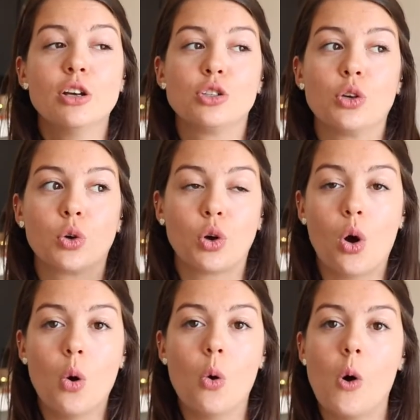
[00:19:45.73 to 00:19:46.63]
So
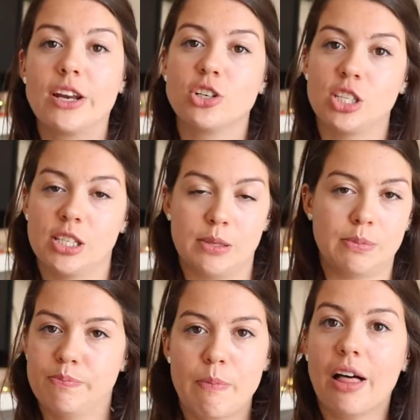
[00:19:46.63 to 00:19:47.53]
go and
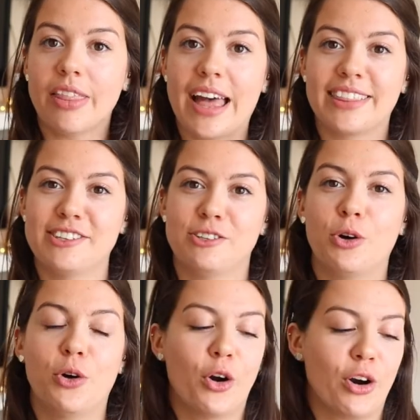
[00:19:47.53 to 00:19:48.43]
smell that in the
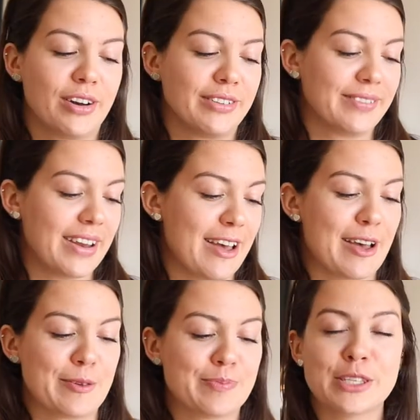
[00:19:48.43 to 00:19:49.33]
store
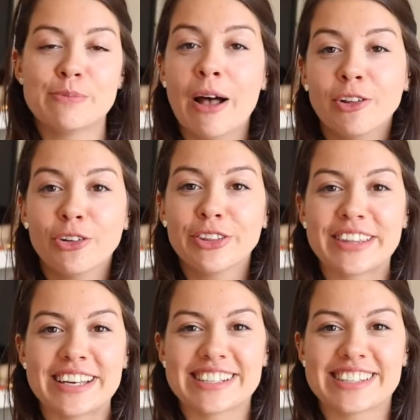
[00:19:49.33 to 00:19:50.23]
and smell all
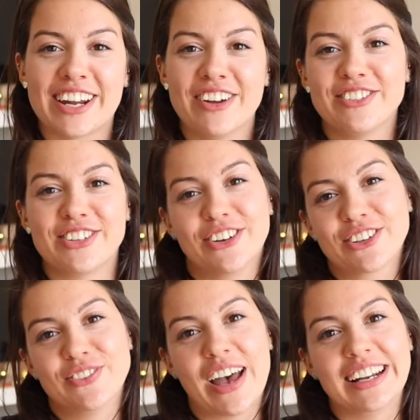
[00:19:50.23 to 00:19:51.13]
the things that I've
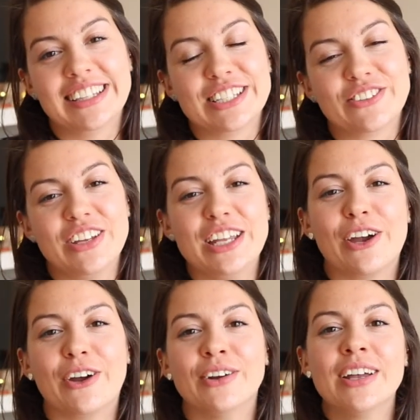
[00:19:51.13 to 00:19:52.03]
talked about in this
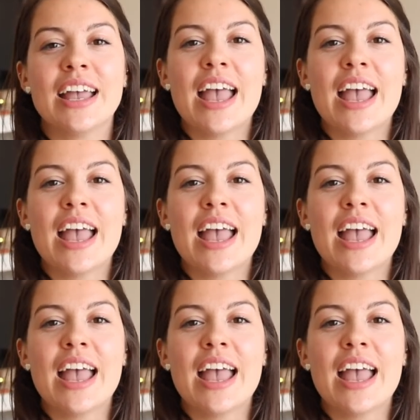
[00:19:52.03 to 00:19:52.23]
video.